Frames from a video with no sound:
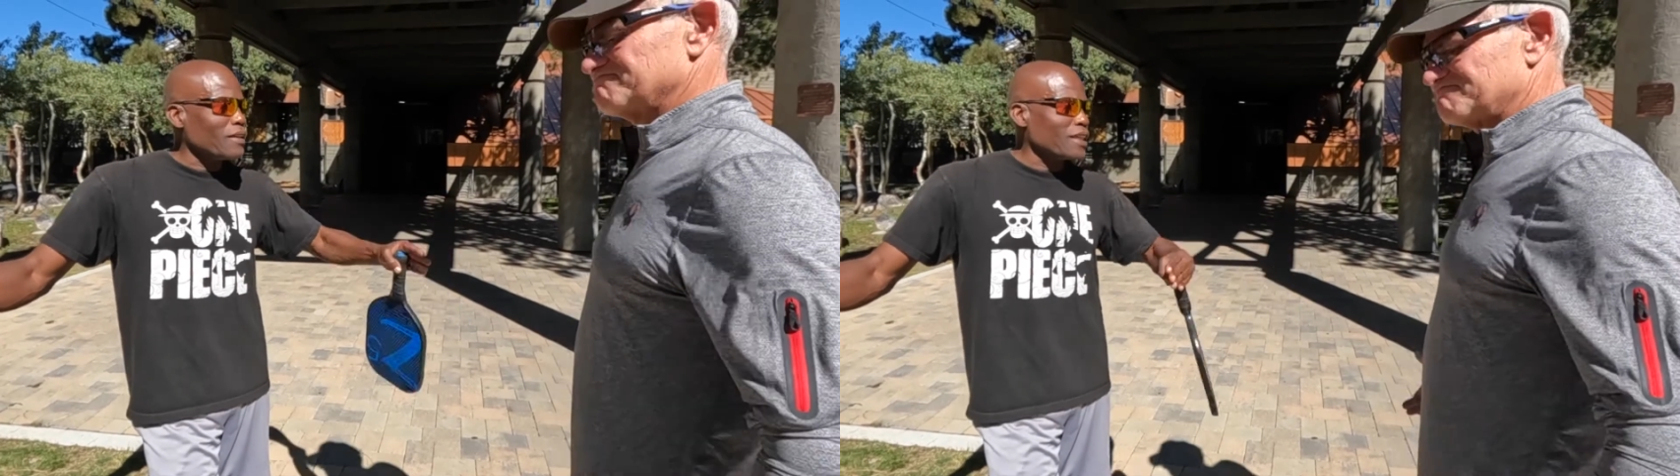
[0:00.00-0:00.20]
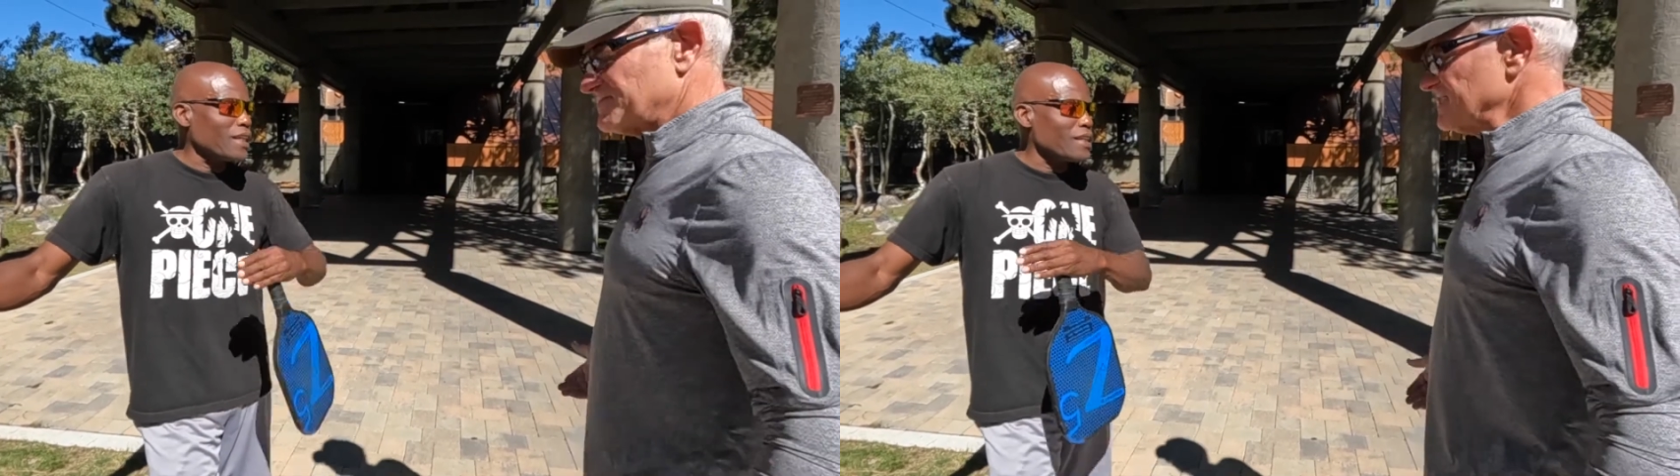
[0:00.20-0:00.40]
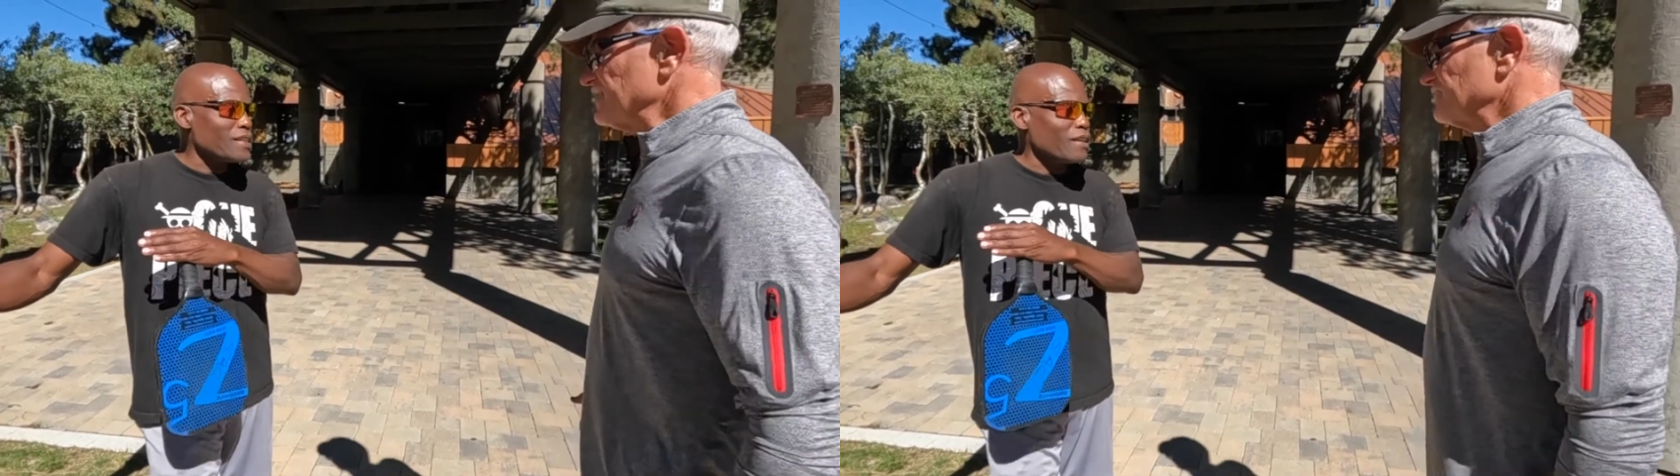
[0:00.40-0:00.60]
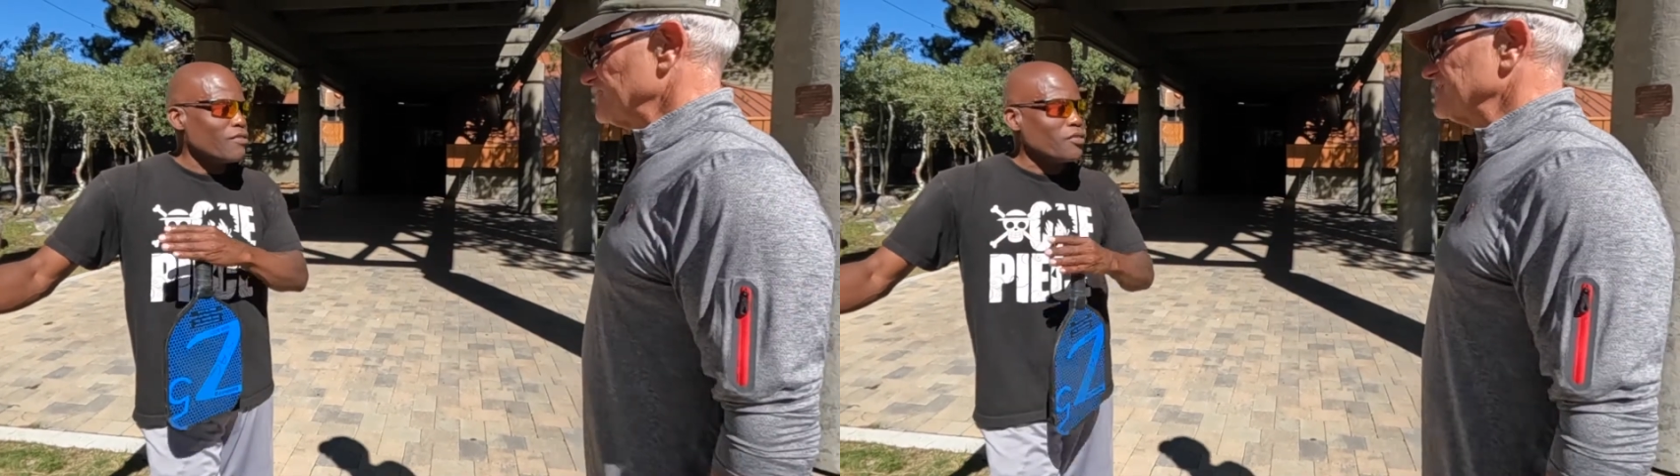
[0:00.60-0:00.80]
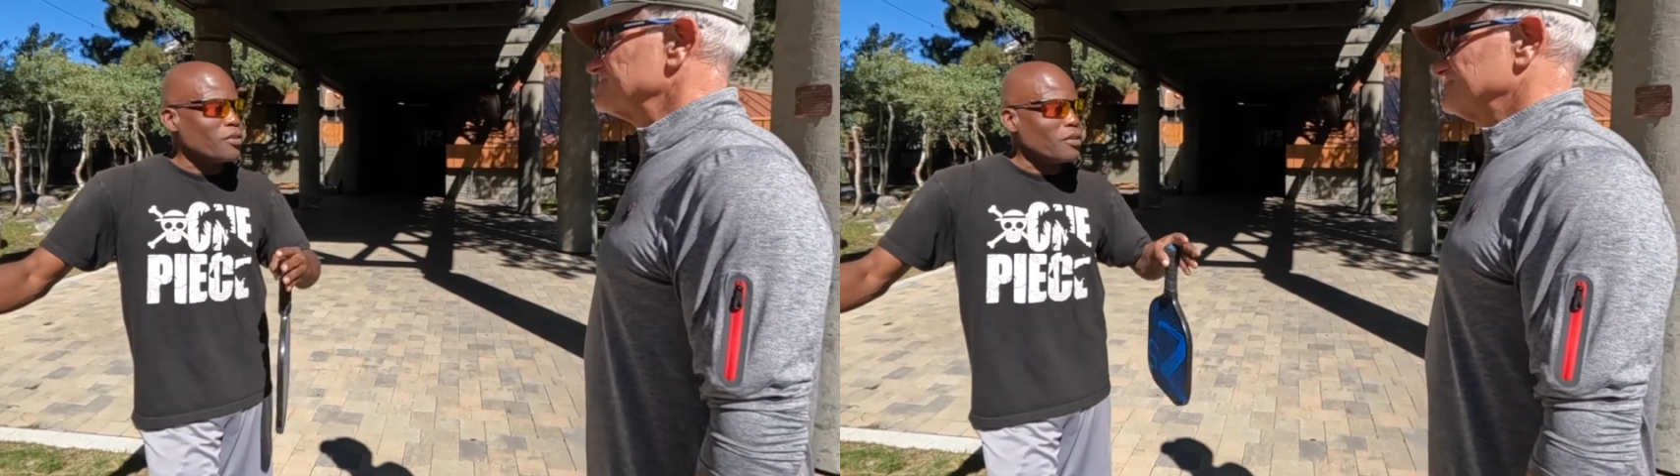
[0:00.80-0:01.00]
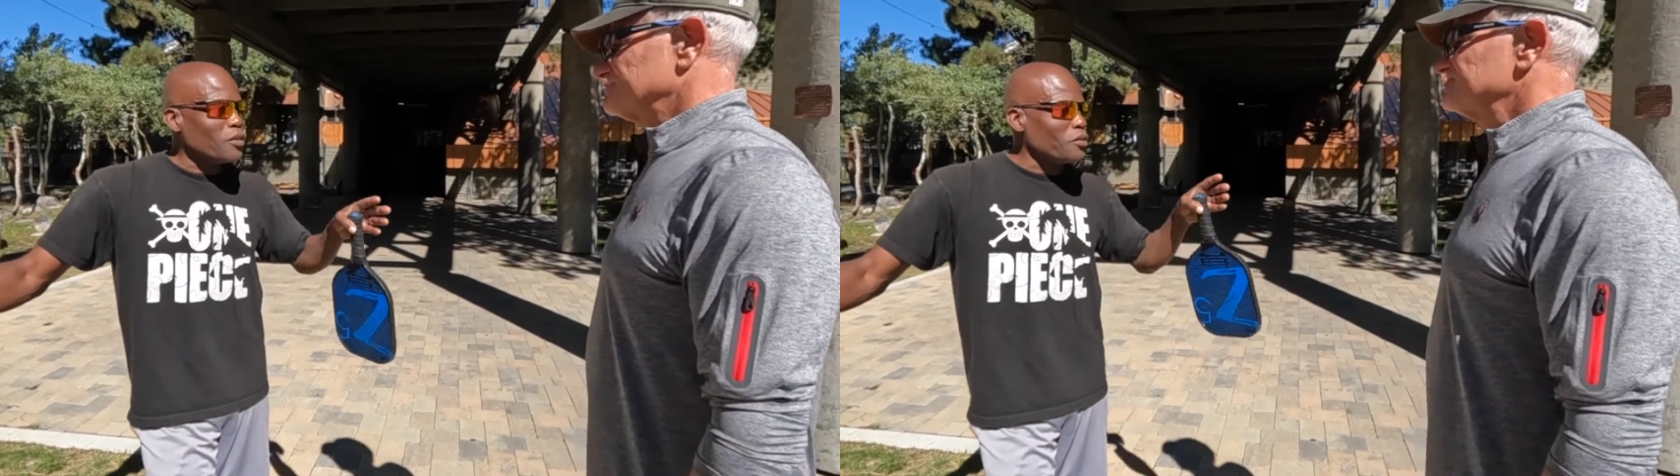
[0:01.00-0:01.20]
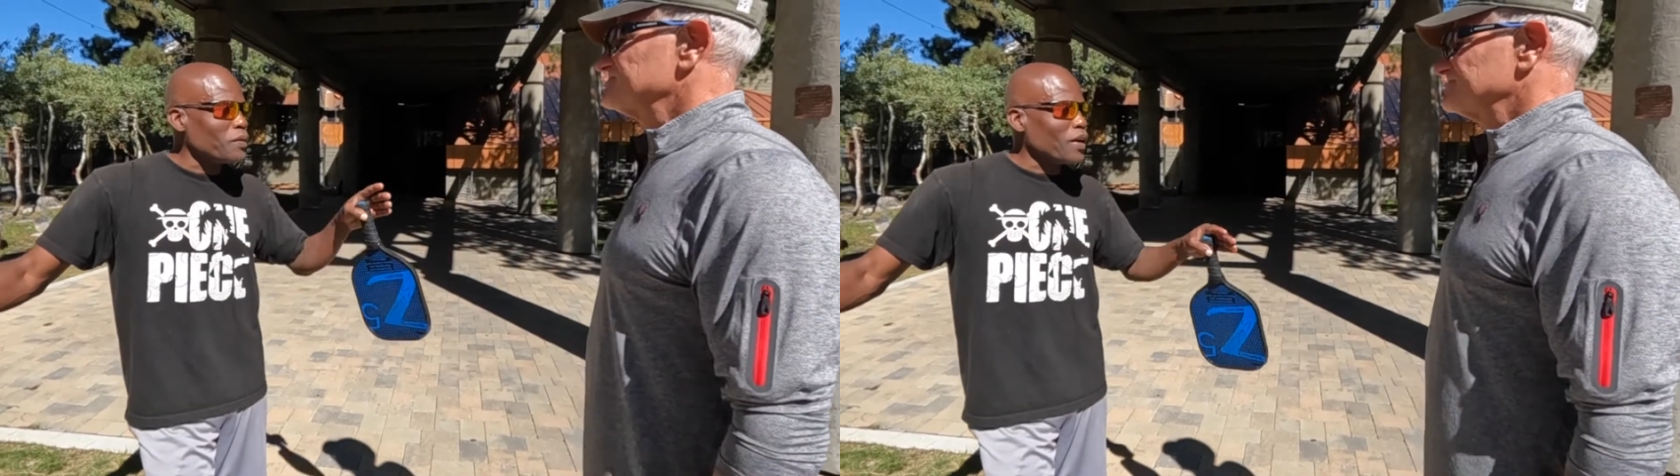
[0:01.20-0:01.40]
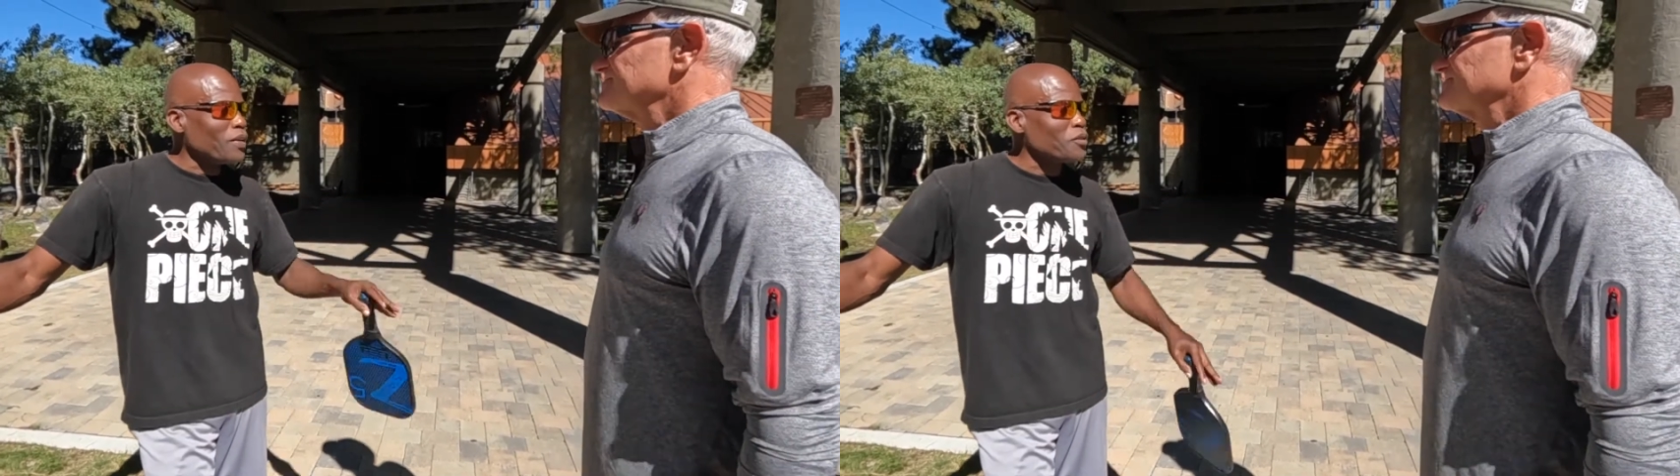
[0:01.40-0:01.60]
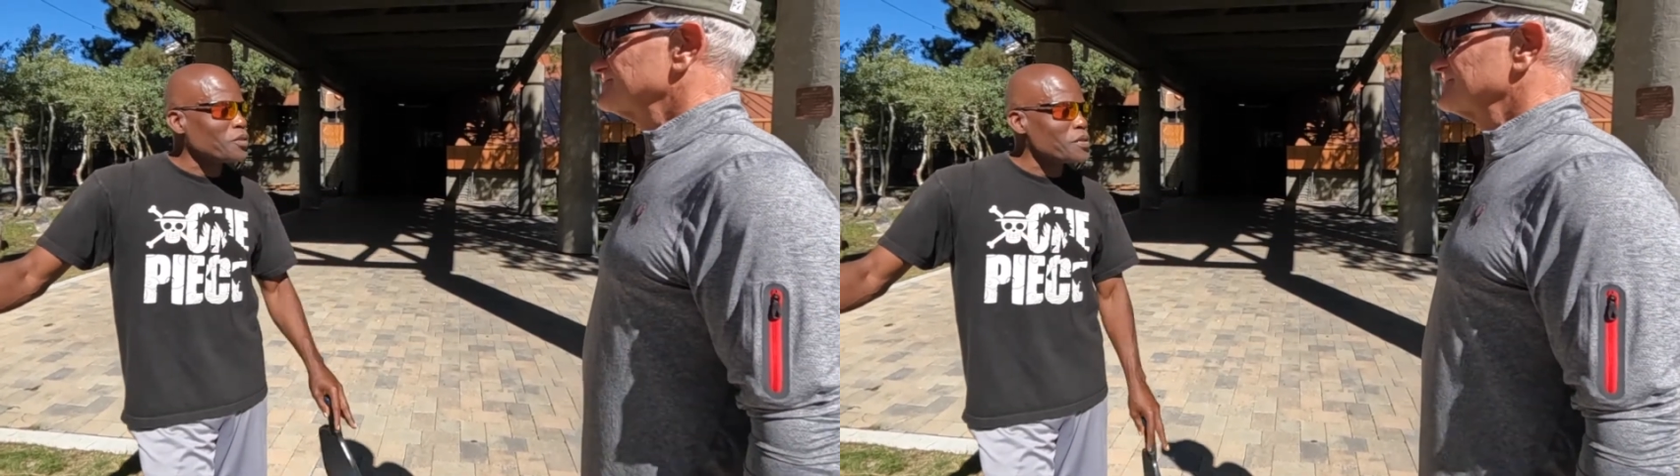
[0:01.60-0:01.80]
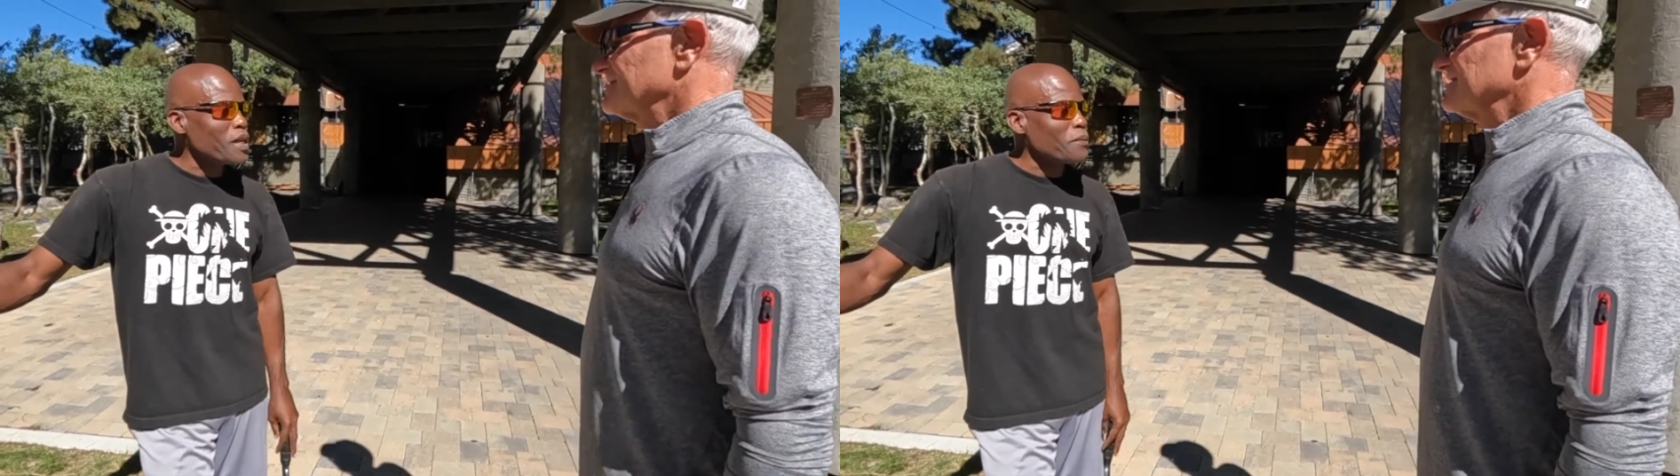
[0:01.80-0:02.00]
tennis here for who
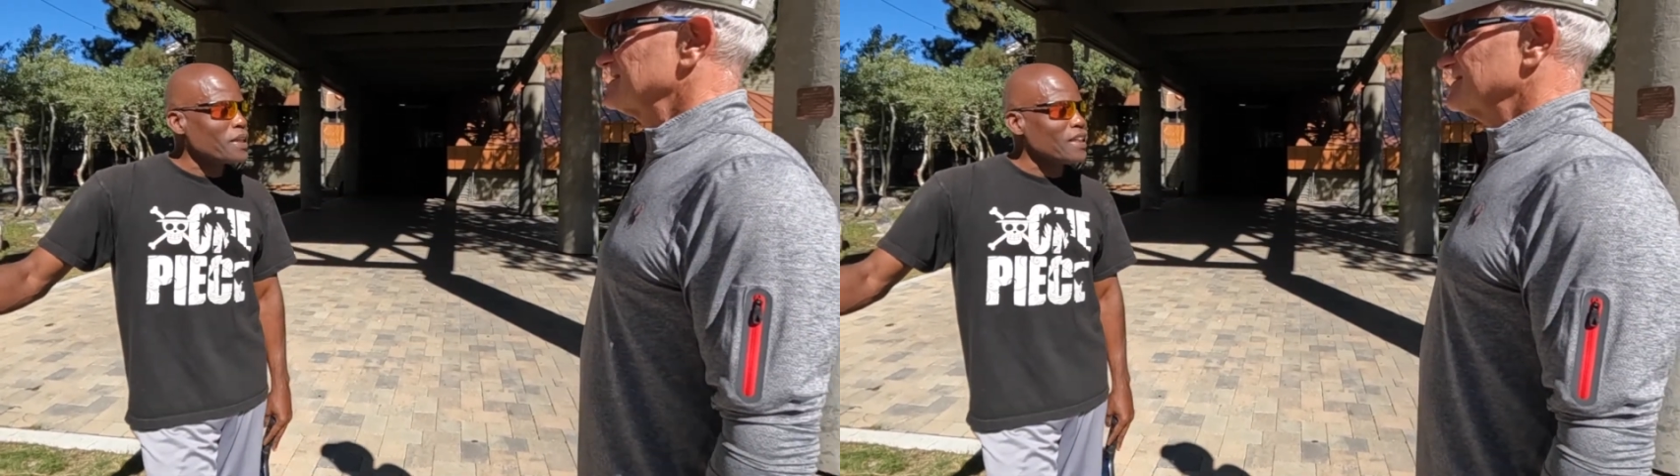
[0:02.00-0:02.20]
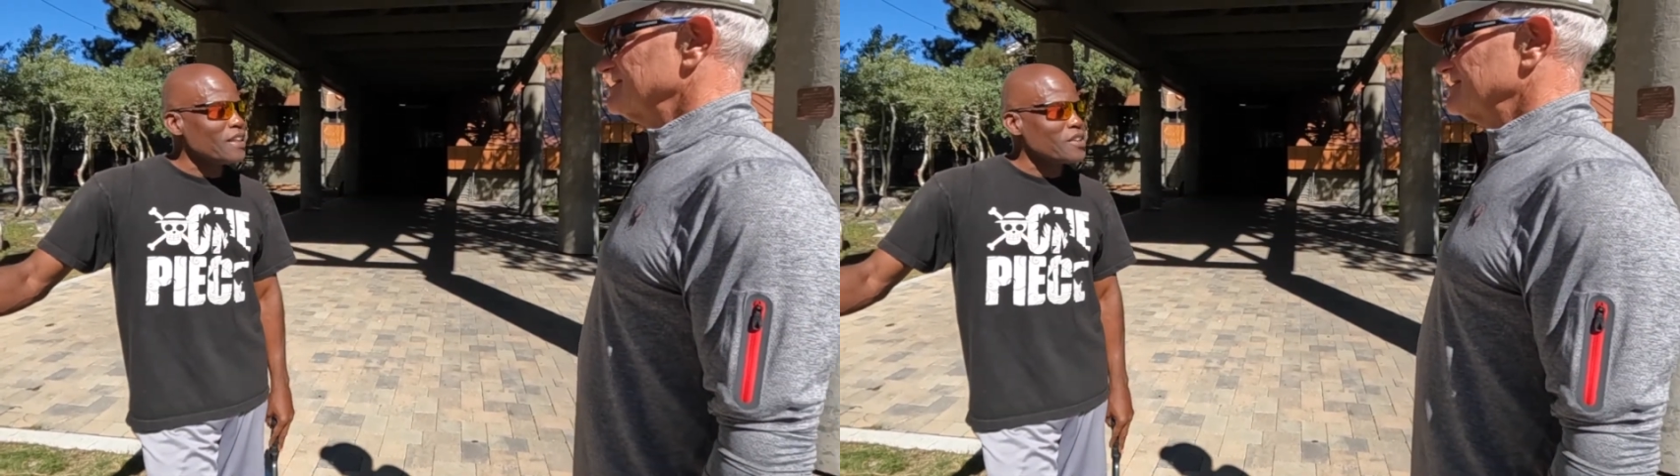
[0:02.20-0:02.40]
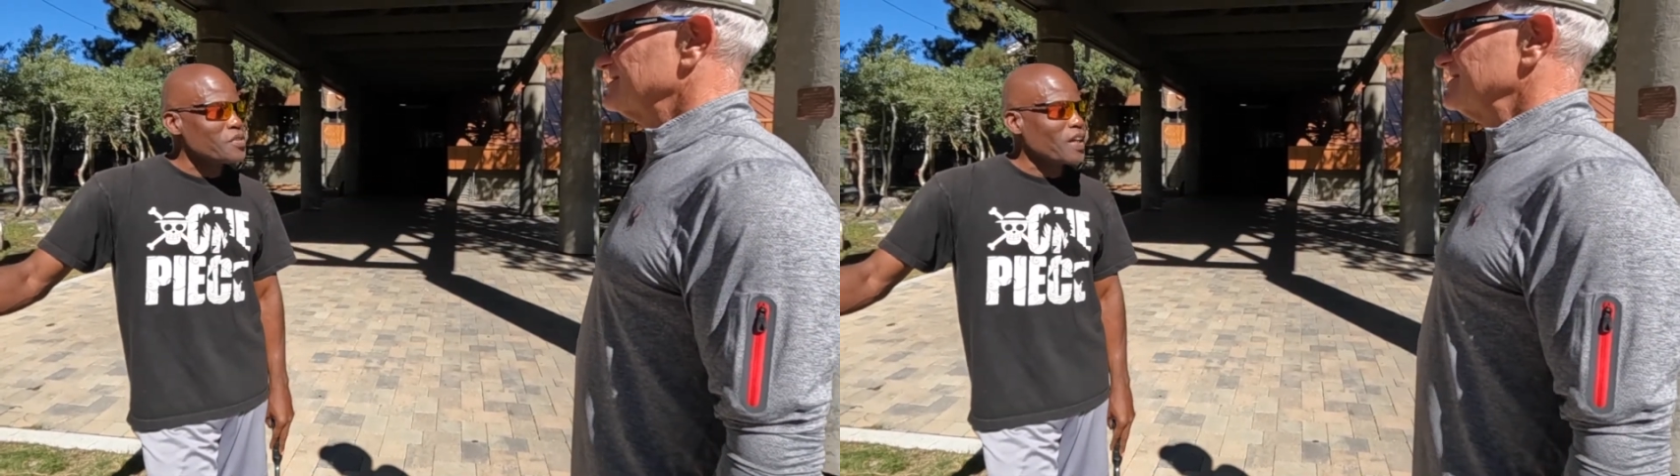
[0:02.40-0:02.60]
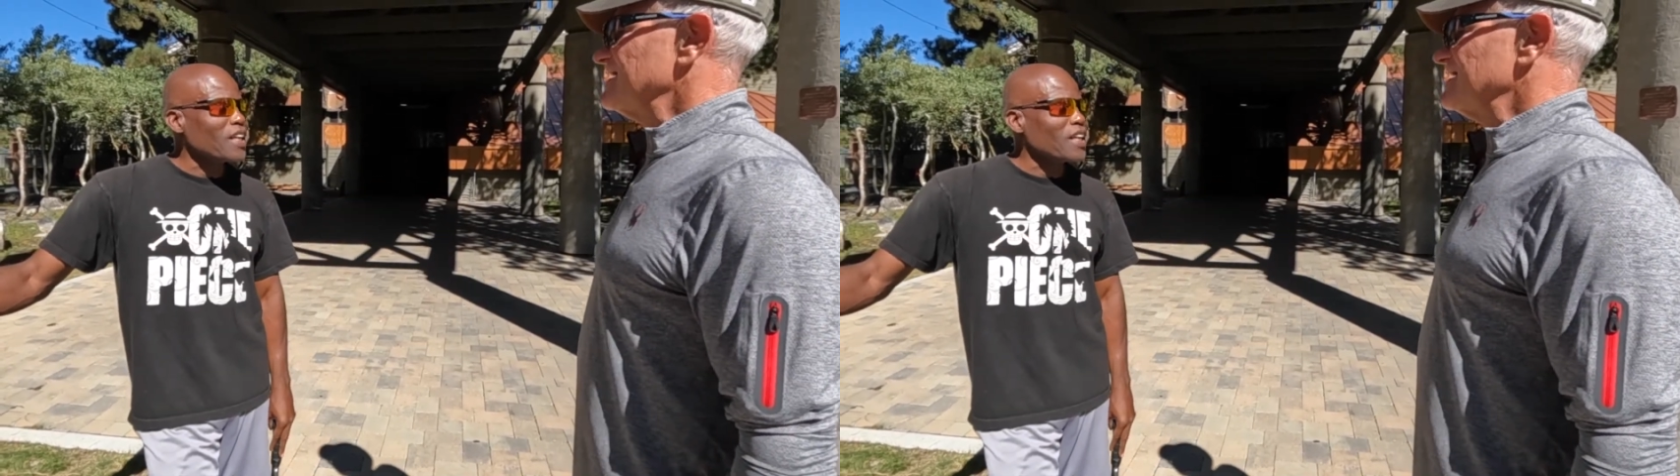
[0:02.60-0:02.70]
knows how many years, right?